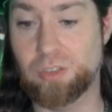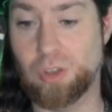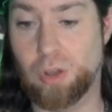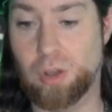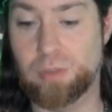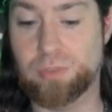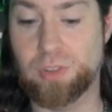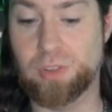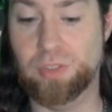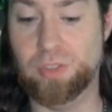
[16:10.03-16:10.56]

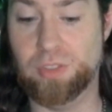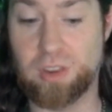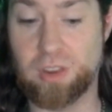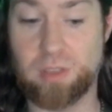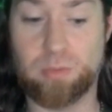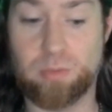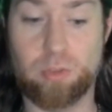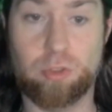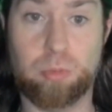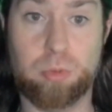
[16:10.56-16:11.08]
often the
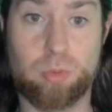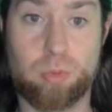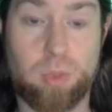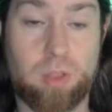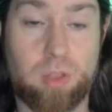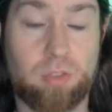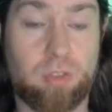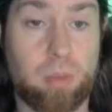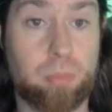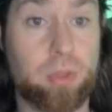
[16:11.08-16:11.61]
difference between
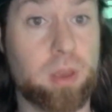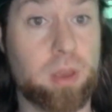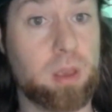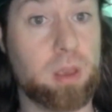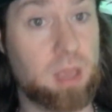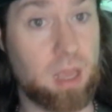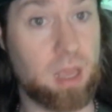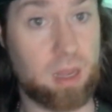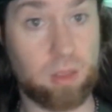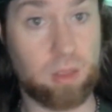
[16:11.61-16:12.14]
something
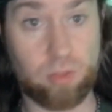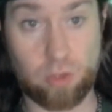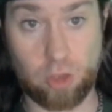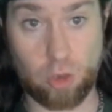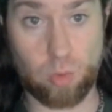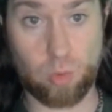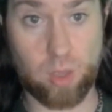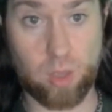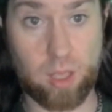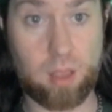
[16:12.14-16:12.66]
getting the
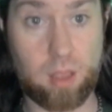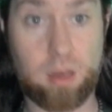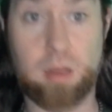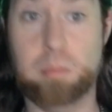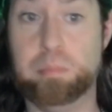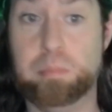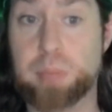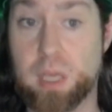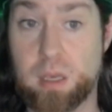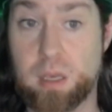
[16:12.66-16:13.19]
go-ahead
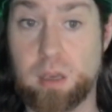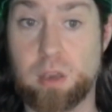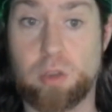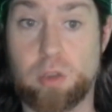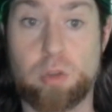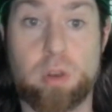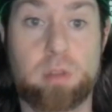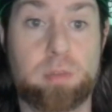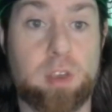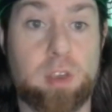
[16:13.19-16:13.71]
and being a
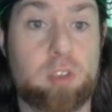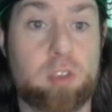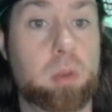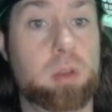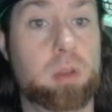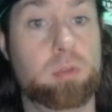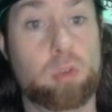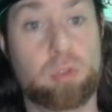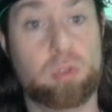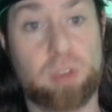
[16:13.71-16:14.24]
good investment
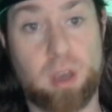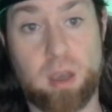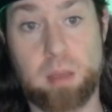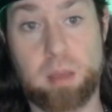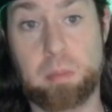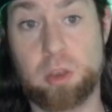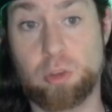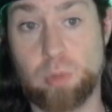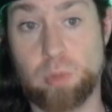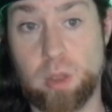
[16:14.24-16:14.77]
of your time
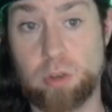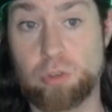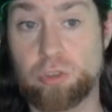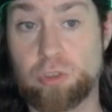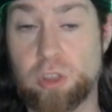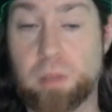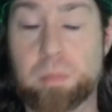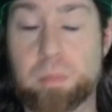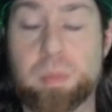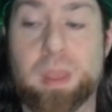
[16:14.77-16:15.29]
and your energy,